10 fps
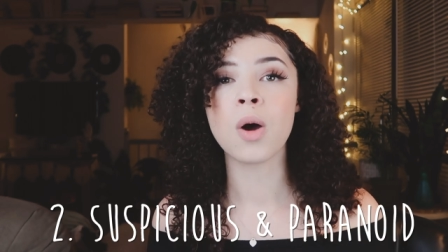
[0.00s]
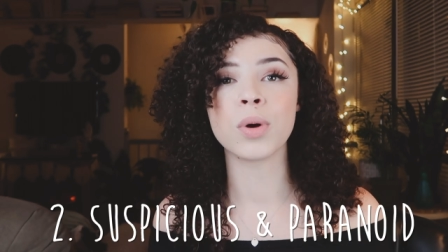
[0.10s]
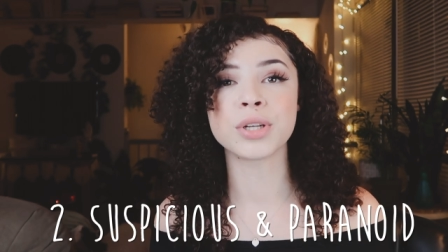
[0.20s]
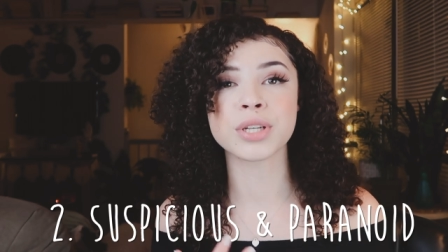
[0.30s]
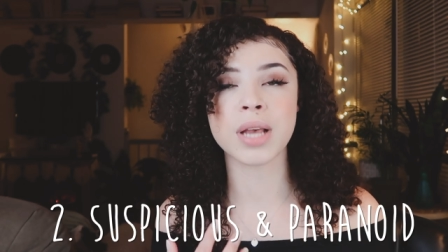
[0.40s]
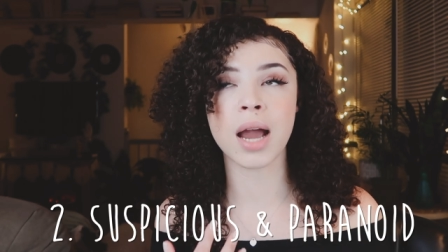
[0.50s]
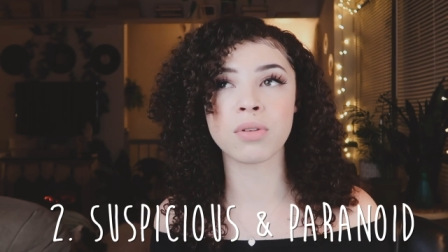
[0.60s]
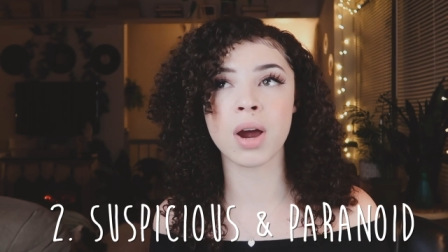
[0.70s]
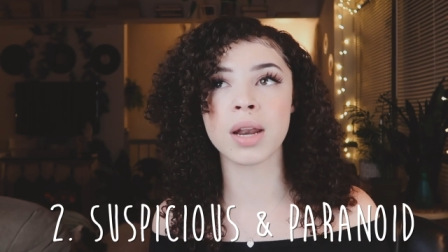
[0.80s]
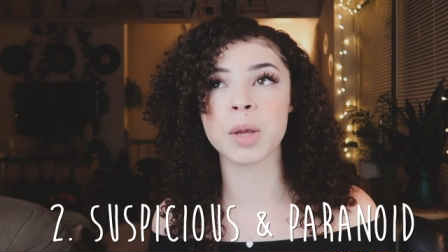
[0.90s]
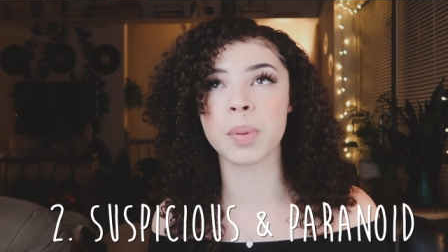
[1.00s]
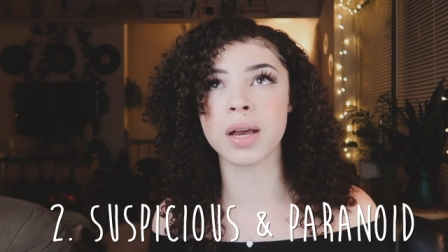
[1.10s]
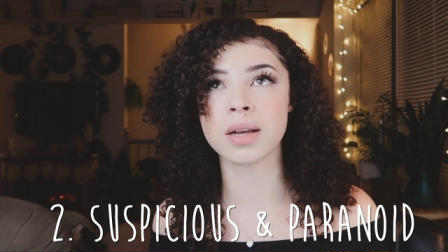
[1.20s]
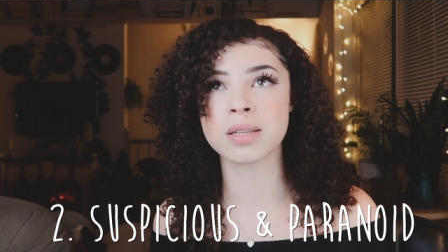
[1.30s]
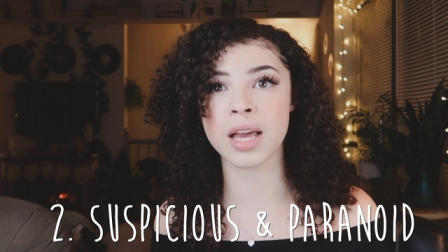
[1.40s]
which is ironic
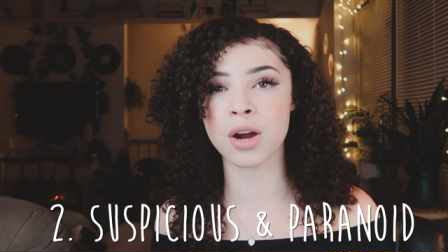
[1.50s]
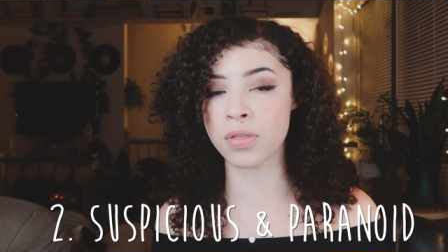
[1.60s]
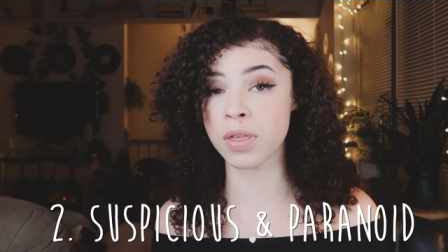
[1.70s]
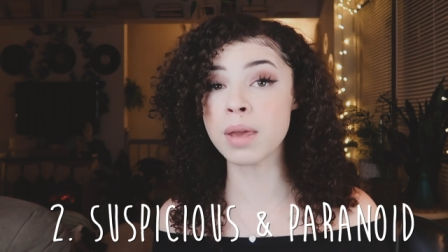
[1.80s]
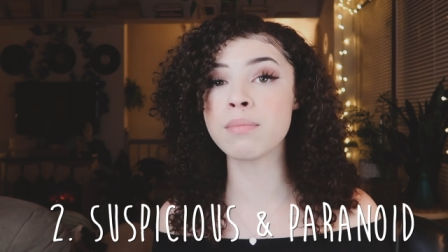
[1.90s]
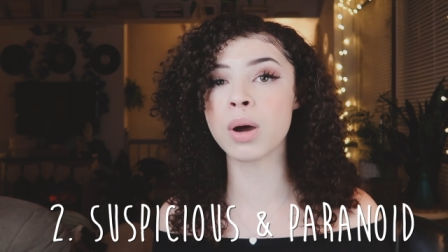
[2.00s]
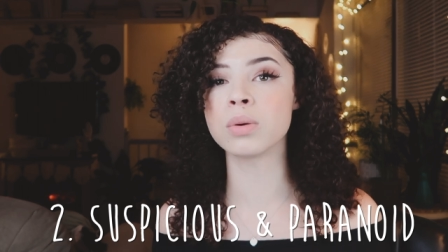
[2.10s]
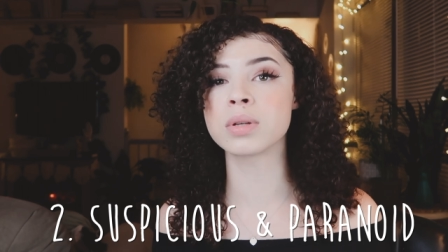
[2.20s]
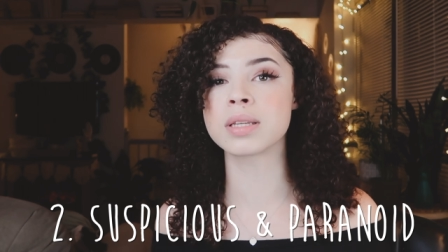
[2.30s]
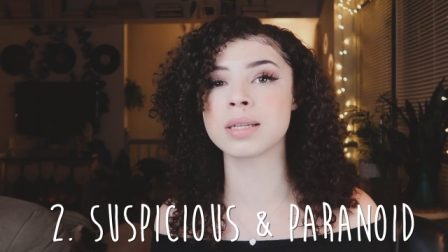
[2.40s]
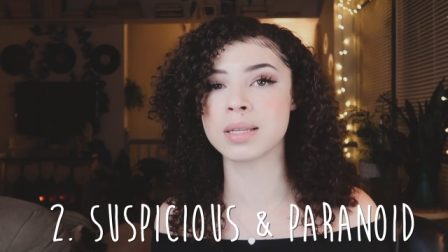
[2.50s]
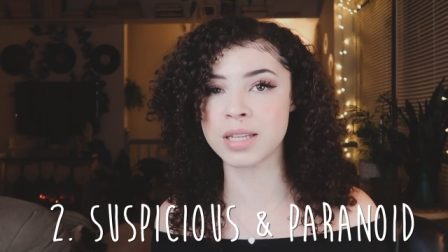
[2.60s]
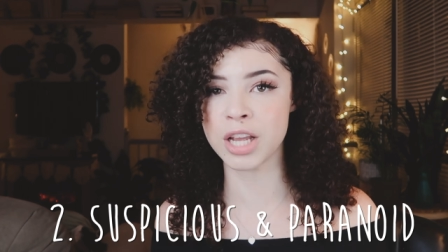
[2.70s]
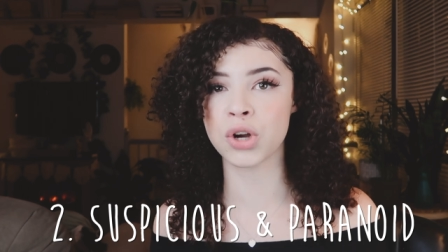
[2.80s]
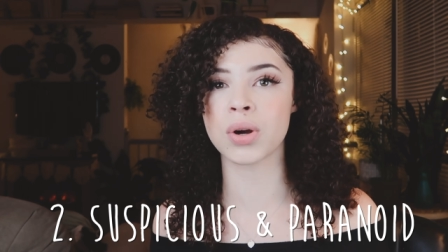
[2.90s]
because they are the most
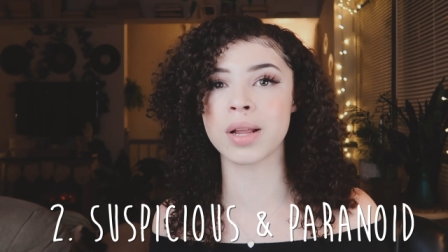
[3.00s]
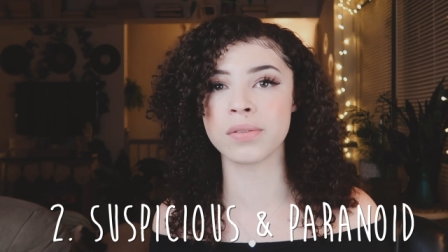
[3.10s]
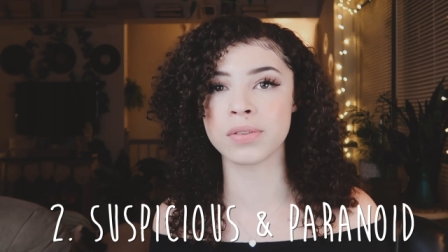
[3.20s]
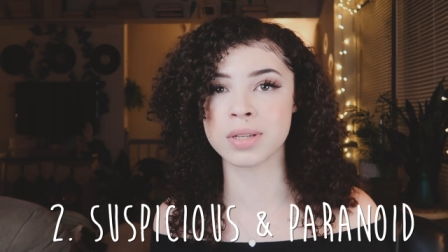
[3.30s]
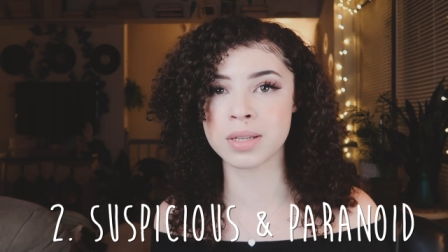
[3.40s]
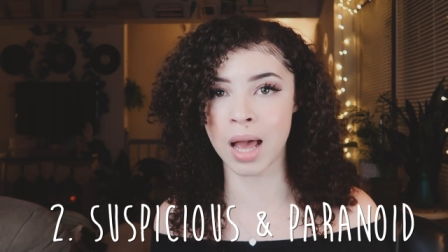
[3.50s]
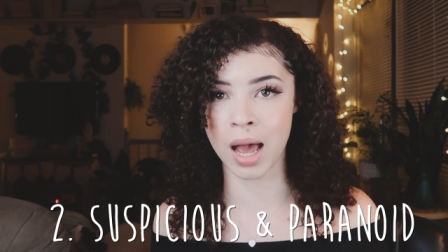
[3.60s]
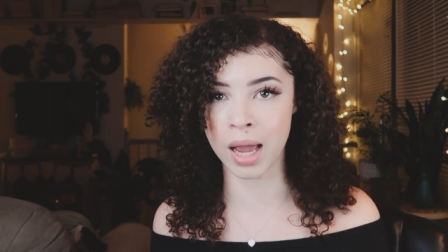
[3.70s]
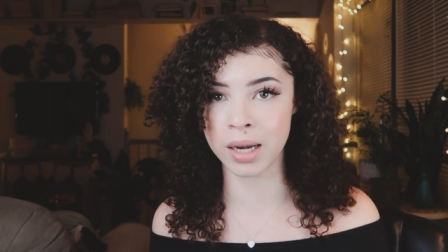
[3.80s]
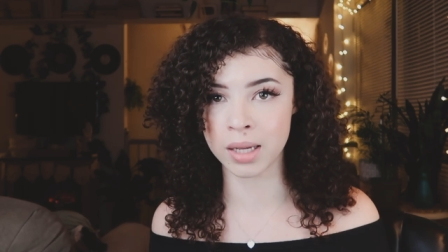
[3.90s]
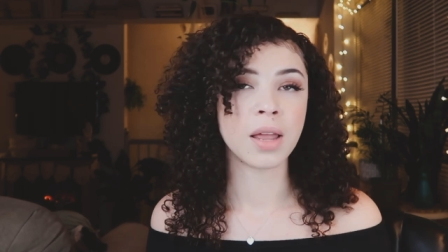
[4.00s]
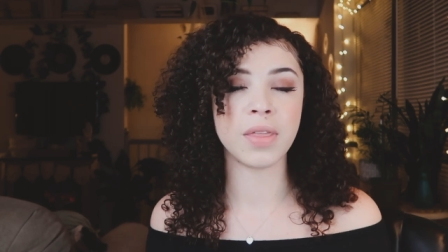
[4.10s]
secretive sign.